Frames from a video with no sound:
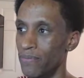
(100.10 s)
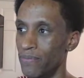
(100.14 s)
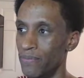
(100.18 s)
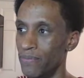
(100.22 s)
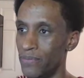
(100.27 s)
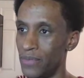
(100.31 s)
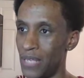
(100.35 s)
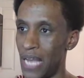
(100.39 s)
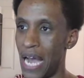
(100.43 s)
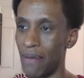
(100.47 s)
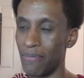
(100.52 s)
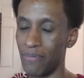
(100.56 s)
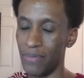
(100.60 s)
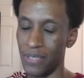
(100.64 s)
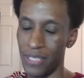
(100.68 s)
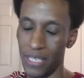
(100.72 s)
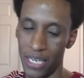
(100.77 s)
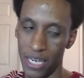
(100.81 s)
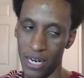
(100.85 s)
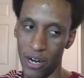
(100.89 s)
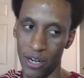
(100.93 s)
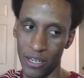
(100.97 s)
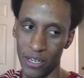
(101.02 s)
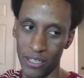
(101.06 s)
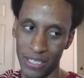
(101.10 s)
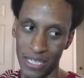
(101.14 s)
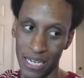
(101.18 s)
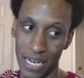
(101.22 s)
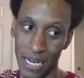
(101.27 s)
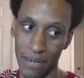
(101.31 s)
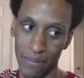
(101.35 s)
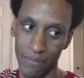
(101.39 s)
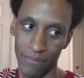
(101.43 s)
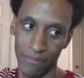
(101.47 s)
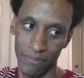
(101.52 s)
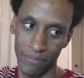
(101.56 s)
top 10 all
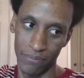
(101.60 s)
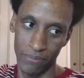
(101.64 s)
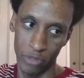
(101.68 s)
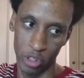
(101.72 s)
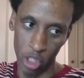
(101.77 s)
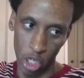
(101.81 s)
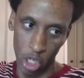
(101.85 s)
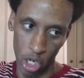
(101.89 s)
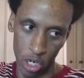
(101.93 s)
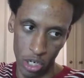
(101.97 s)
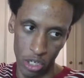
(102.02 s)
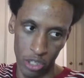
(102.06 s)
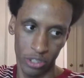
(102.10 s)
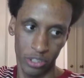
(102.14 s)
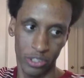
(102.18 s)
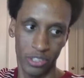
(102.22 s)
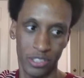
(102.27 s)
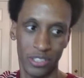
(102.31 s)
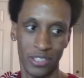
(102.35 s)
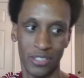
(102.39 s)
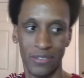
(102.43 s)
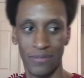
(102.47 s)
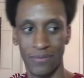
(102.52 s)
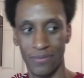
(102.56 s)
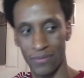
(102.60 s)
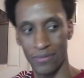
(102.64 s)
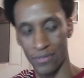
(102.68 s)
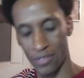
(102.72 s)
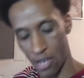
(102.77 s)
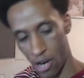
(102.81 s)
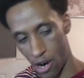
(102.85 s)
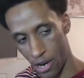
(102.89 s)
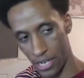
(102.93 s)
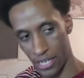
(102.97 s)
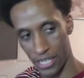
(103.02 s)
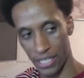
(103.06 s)
time songs,
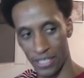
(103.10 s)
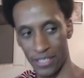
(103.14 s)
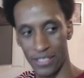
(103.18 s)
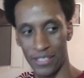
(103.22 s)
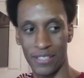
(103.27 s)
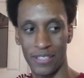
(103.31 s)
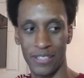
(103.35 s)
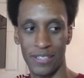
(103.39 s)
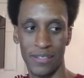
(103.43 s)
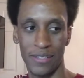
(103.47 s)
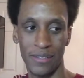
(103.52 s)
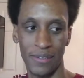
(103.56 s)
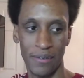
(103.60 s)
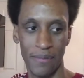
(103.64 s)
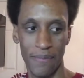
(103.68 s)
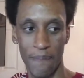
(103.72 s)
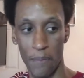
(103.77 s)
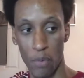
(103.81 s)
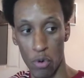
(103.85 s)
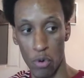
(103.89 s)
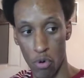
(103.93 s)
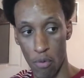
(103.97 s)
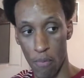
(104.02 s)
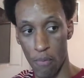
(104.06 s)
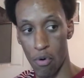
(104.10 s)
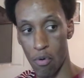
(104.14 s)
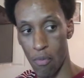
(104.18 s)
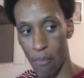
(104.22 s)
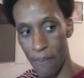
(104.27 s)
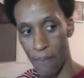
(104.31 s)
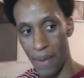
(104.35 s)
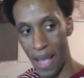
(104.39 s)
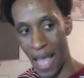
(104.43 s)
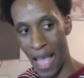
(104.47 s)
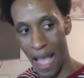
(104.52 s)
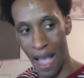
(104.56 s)
artists, boom boom
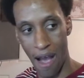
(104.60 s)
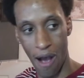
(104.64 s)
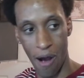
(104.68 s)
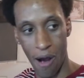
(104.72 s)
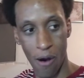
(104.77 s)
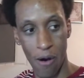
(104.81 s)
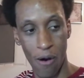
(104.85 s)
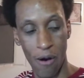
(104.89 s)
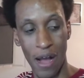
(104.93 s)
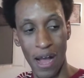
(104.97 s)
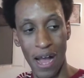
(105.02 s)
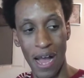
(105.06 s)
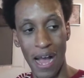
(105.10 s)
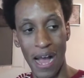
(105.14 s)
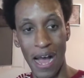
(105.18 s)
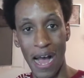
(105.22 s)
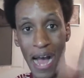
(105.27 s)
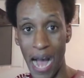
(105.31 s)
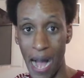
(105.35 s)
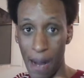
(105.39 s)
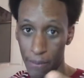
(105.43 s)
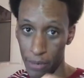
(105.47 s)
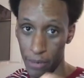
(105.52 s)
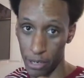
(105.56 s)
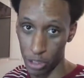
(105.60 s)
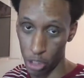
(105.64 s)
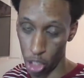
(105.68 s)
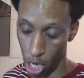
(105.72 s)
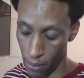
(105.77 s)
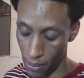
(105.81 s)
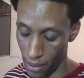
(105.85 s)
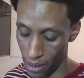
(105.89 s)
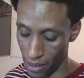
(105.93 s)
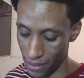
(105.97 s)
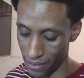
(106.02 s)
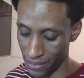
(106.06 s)
pow. I'm gonna talk
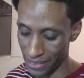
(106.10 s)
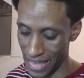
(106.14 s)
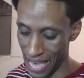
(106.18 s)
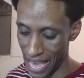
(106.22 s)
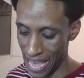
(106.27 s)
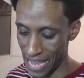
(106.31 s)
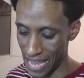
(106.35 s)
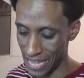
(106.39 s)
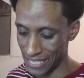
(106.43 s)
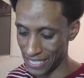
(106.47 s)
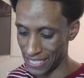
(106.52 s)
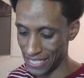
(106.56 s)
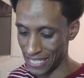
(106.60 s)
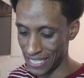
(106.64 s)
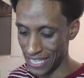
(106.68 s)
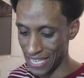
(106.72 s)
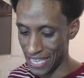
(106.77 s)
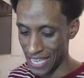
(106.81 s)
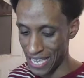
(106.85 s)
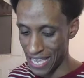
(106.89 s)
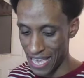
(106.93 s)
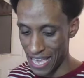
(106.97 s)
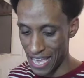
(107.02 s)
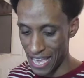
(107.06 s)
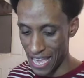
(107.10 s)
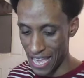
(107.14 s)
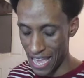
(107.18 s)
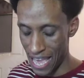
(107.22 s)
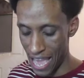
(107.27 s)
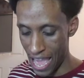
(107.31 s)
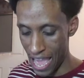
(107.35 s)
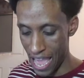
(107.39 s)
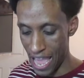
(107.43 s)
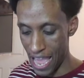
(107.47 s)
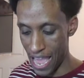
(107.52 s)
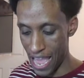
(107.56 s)
about that,
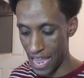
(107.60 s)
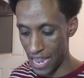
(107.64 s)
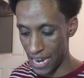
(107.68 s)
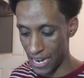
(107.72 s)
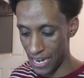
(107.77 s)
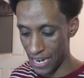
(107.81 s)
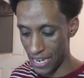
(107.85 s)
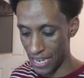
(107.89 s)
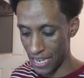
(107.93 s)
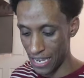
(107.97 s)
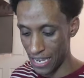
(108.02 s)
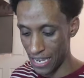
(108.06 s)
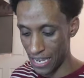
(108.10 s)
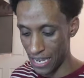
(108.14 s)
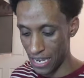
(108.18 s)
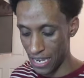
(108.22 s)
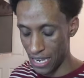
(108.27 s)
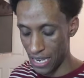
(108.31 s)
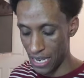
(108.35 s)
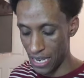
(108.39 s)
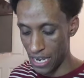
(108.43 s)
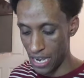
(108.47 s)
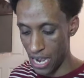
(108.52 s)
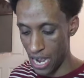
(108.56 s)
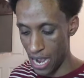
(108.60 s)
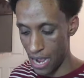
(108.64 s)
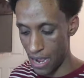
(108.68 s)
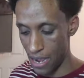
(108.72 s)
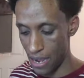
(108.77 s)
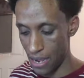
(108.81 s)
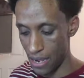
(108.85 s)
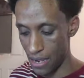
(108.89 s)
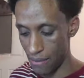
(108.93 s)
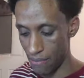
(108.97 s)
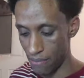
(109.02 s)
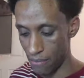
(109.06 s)
and
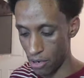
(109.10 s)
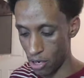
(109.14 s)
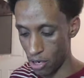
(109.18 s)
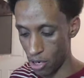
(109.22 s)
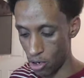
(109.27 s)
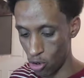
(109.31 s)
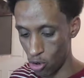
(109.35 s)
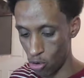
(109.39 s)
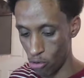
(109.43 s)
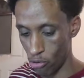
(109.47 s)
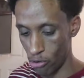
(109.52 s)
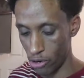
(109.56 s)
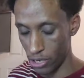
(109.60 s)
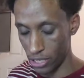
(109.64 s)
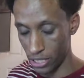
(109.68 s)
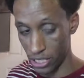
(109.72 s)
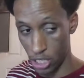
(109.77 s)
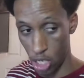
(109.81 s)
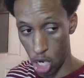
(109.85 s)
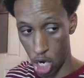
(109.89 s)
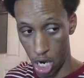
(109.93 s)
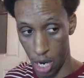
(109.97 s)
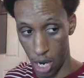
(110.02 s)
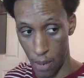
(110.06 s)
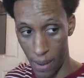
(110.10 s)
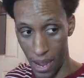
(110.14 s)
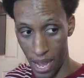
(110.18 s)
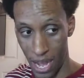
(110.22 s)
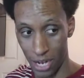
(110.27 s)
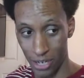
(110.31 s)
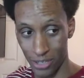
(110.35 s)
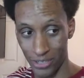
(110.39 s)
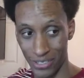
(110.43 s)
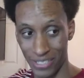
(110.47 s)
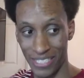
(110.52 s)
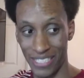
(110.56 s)
I'm going to talk
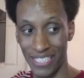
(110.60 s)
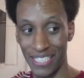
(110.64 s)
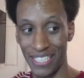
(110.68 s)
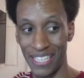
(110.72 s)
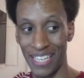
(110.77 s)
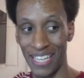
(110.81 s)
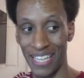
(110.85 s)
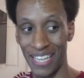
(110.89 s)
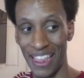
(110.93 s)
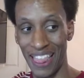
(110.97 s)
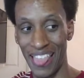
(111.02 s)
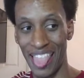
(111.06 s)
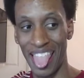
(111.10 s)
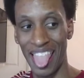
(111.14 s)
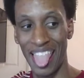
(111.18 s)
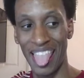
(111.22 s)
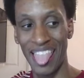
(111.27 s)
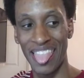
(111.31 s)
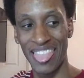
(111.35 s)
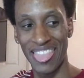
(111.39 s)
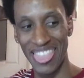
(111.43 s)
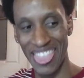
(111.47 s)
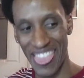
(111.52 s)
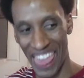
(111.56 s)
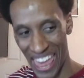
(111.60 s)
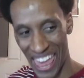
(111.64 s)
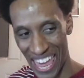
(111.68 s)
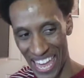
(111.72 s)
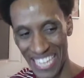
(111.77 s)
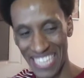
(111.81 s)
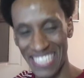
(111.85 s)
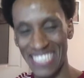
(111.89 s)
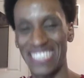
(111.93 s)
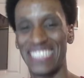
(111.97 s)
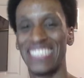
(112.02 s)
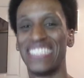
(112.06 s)
about
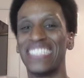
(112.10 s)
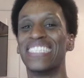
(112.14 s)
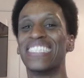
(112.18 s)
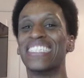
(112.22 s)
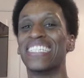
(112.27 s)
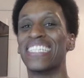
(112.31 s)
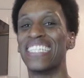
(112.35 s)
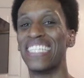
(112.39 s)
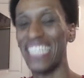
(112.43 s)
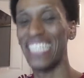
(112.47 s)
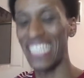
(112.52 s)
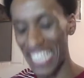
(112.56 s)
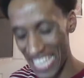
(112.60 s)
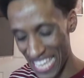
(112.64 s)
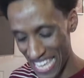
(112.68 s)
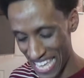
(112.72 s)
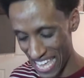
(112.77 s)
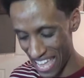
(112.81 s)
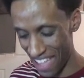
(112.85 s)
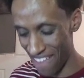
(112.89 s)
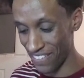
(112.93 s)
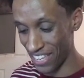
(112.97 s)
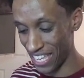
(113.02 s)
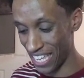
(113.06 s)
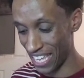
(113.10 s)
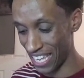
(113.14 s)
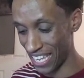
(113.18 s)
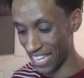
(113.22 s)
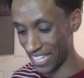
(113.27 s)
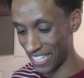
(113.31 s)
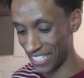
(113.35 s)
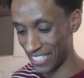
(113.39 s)
Thanksgiving.